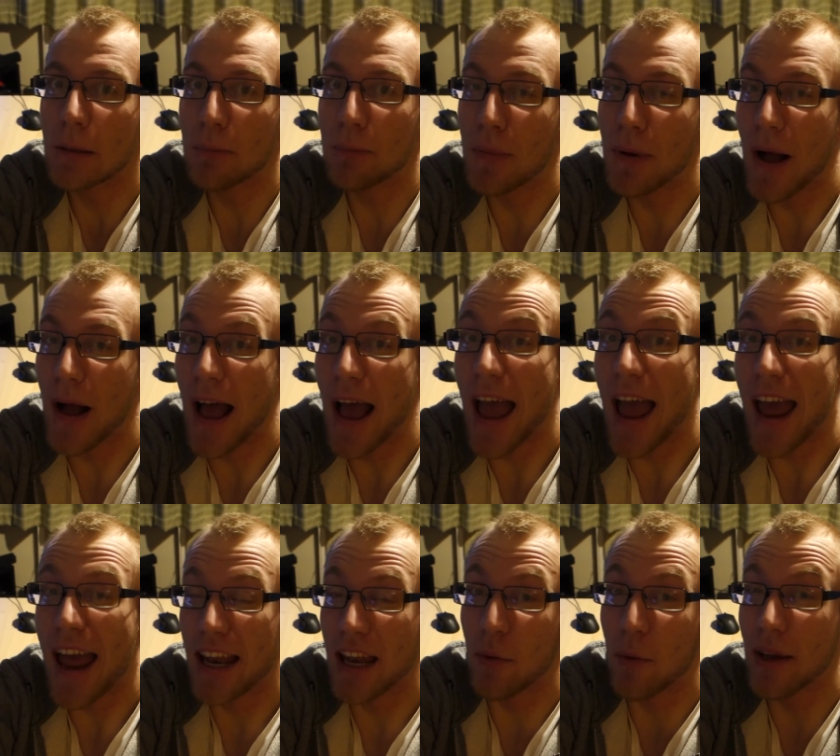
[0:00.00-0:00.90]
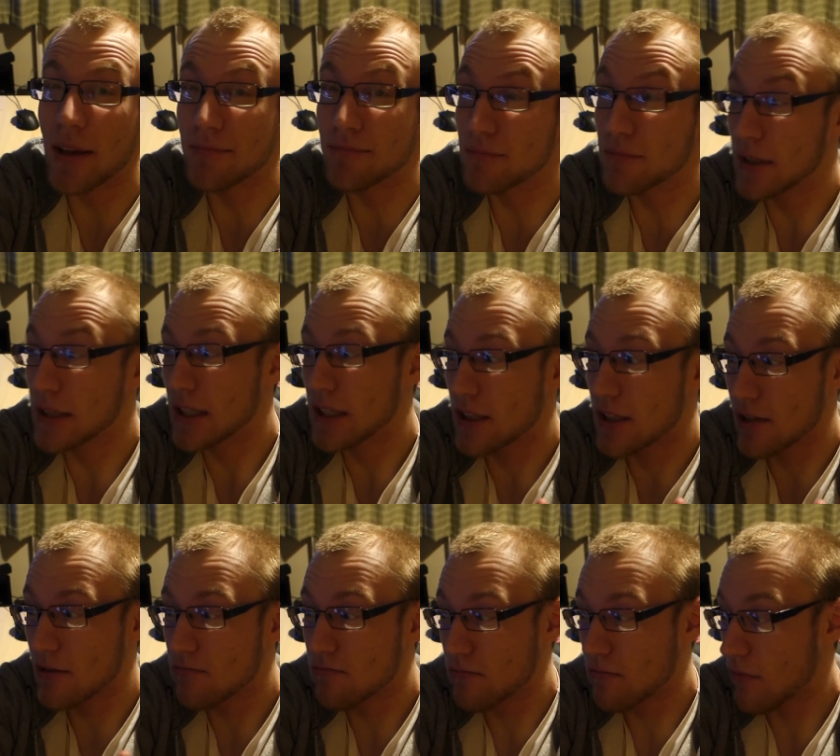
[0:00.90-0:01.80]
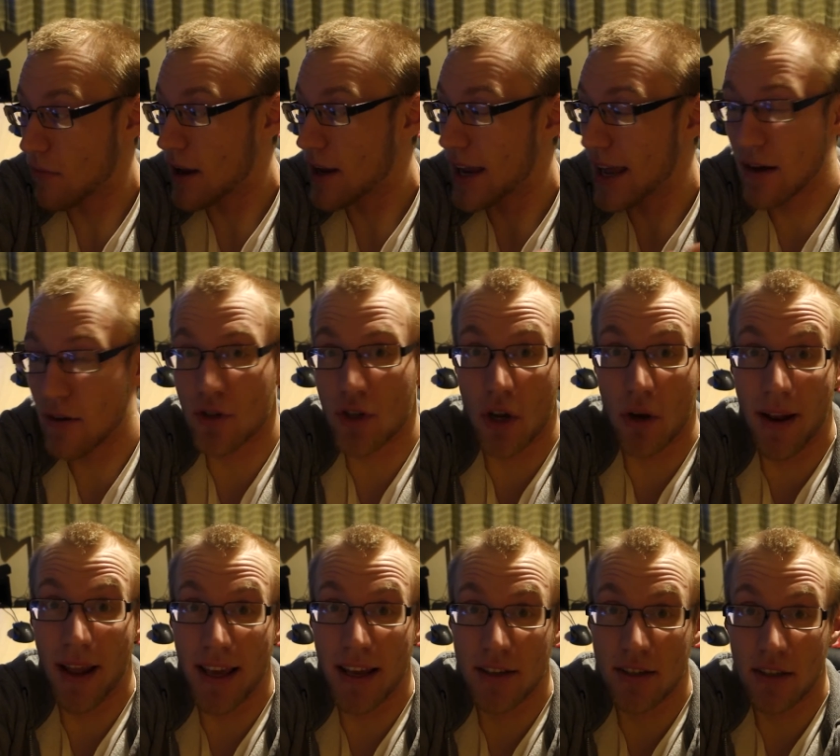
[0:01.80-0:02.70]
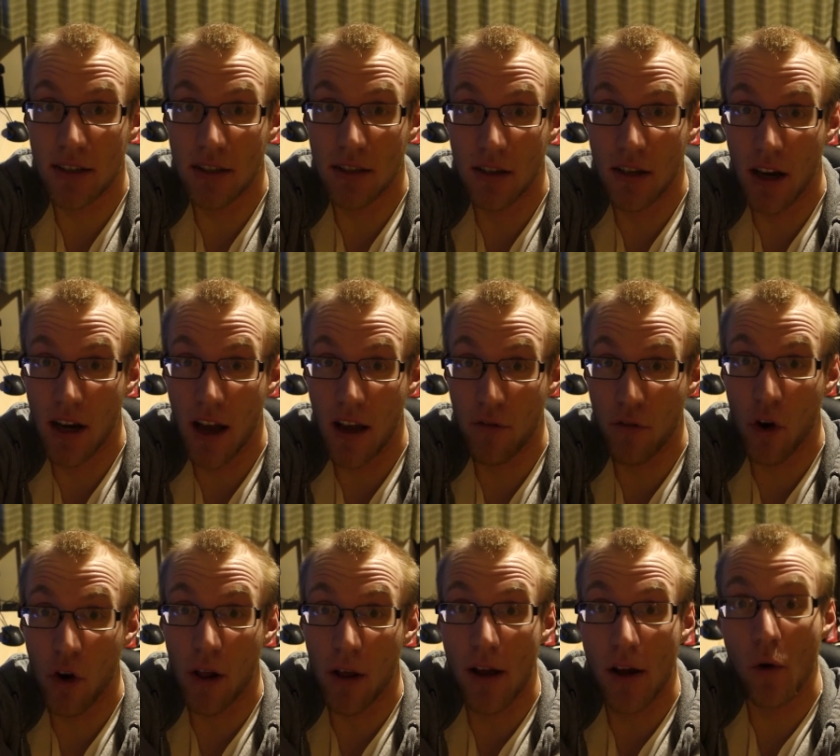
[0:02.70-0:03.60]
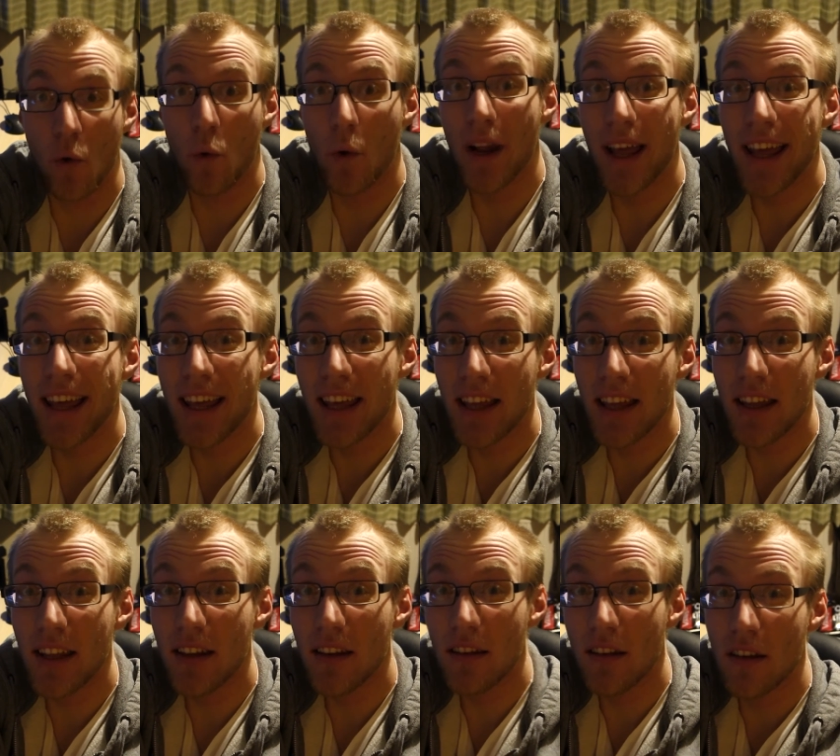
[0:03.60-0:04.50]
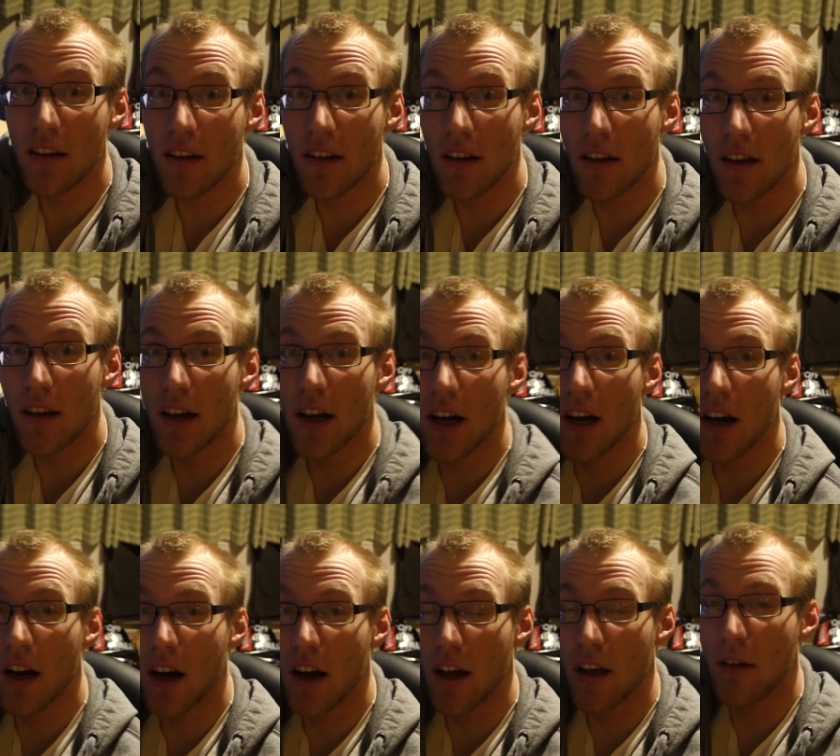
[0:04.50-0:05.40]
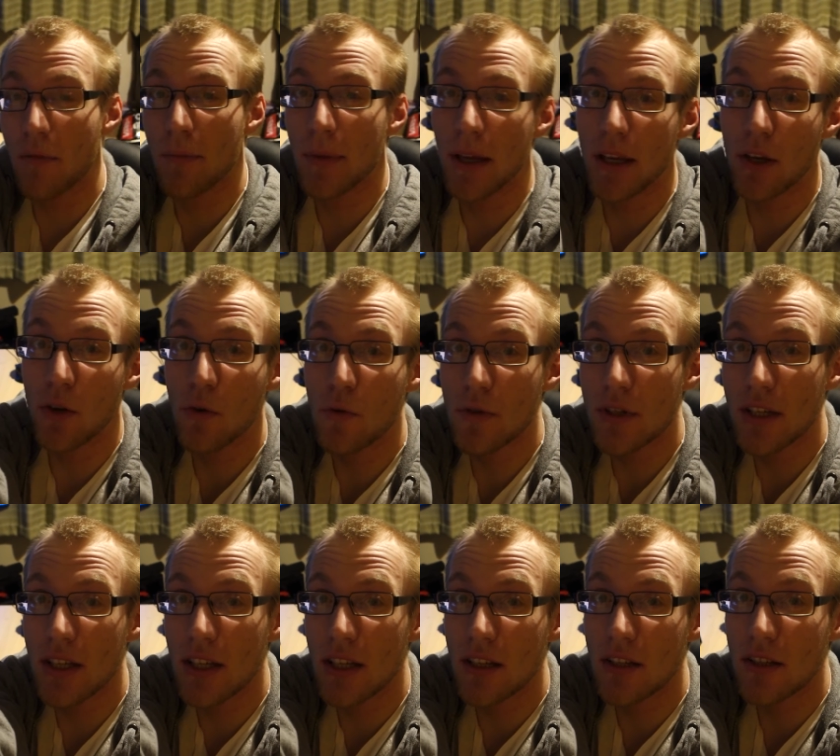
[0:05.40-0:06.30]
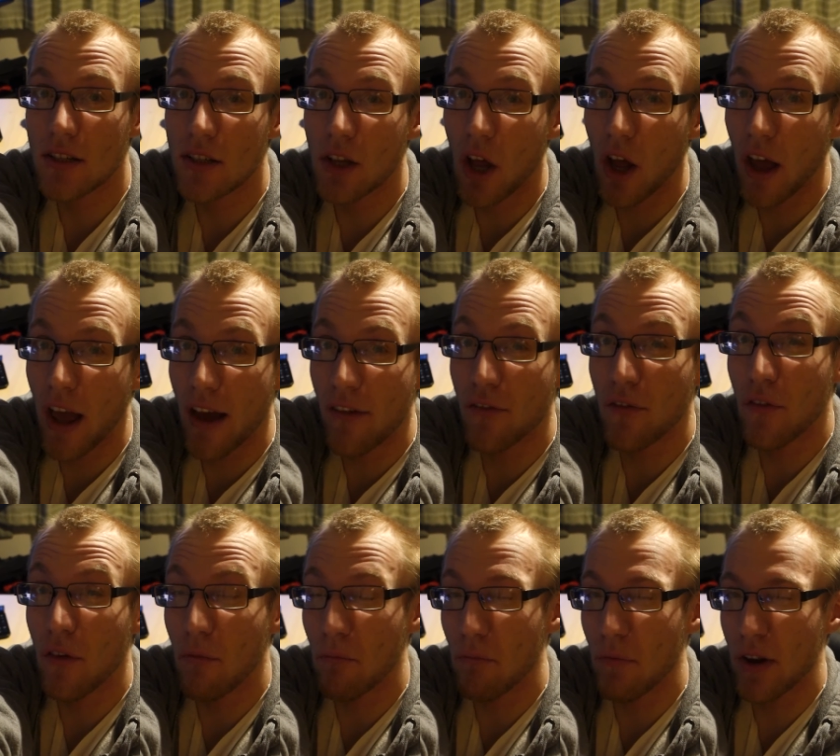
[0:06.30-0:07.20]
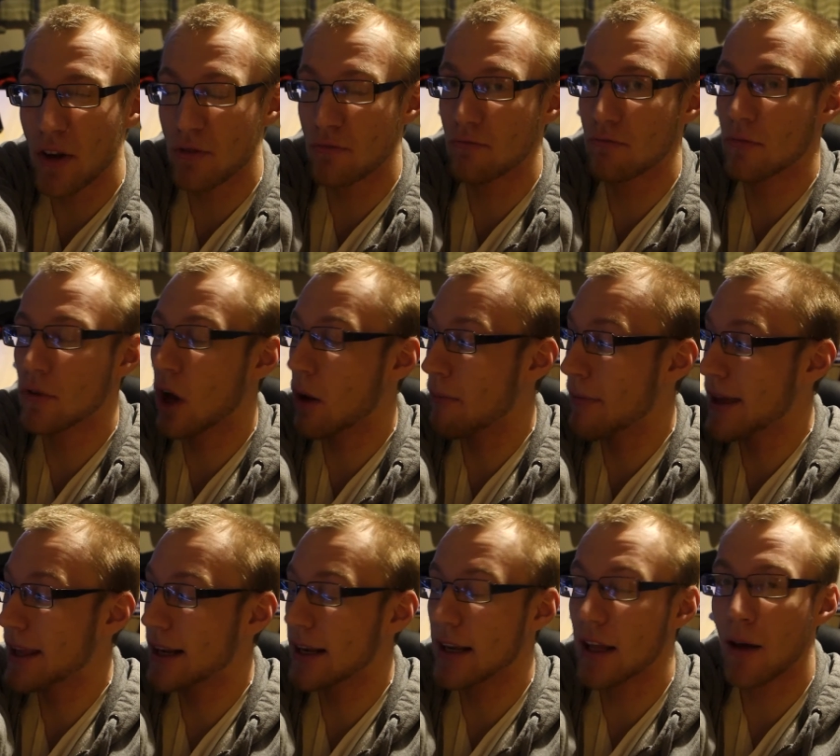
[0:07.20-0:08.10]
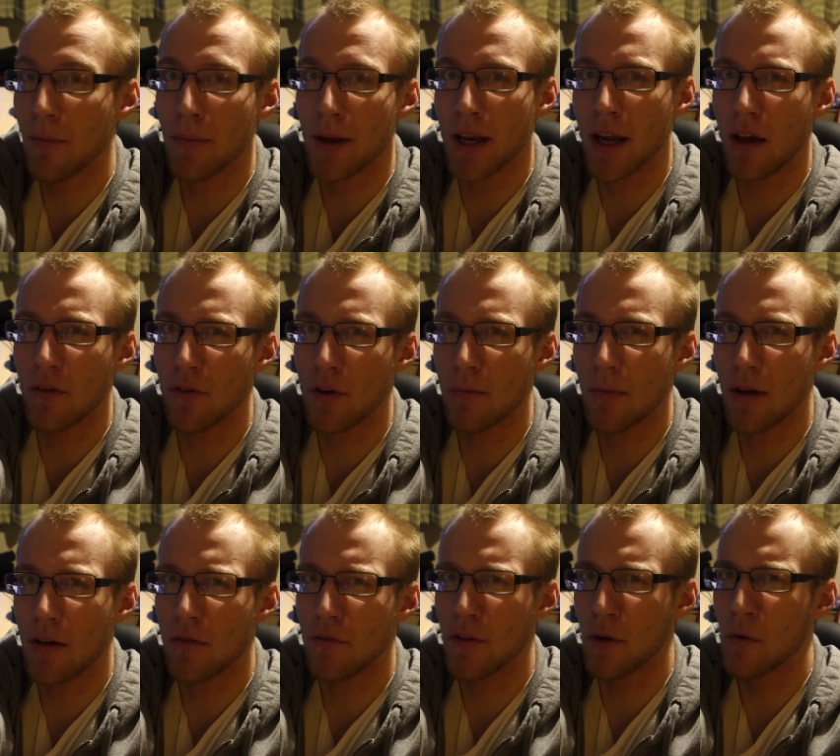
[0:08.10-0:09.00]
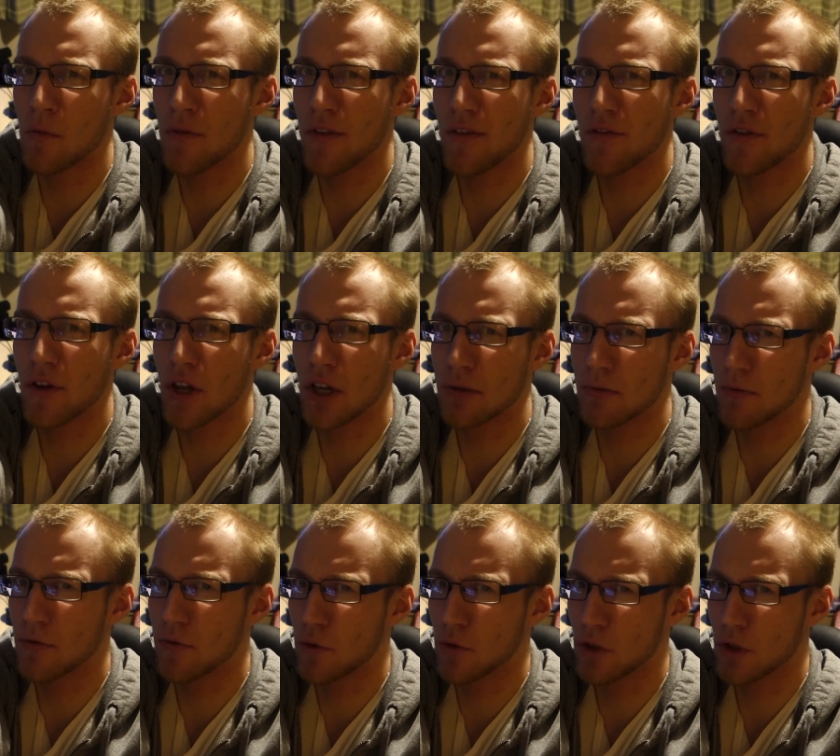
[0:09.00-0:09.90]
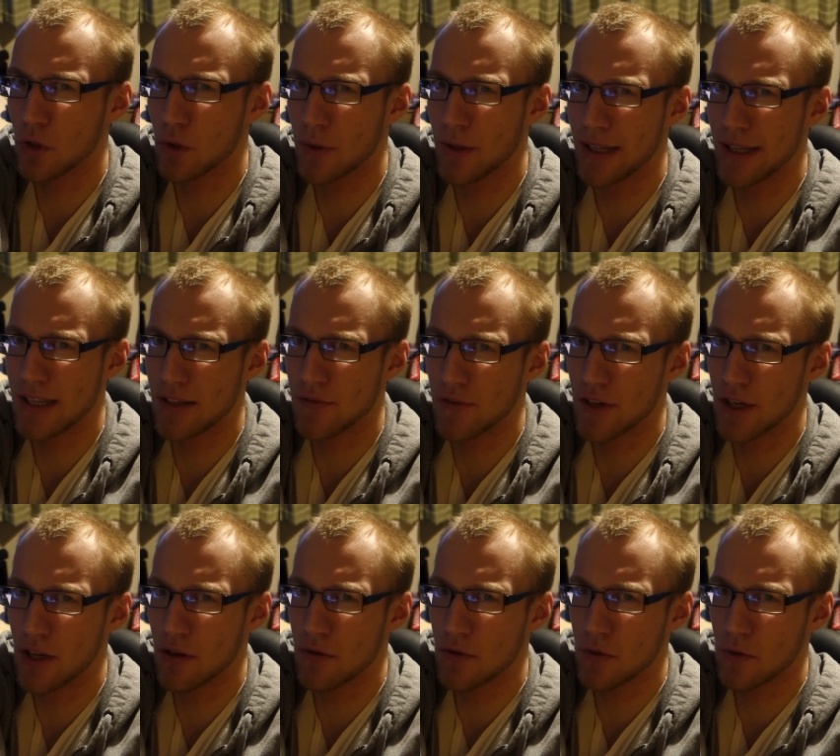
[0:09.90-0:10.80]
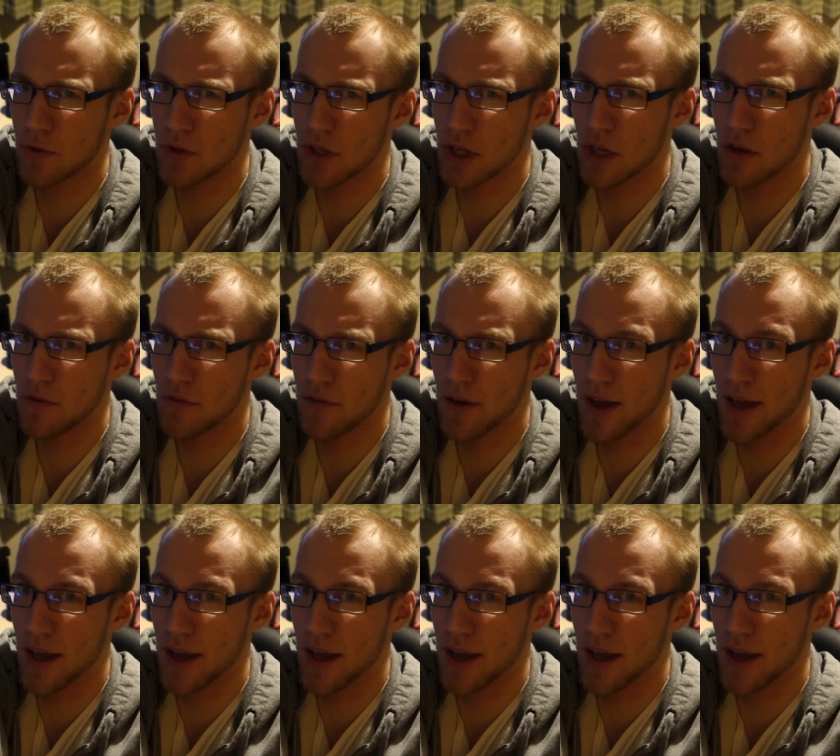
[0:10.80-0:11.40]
But anyway, it's a day or so later. I have got it all in. I have been using it. I have, admittedly, I've been having a bit of fun with it first before doing this video sort of stuff.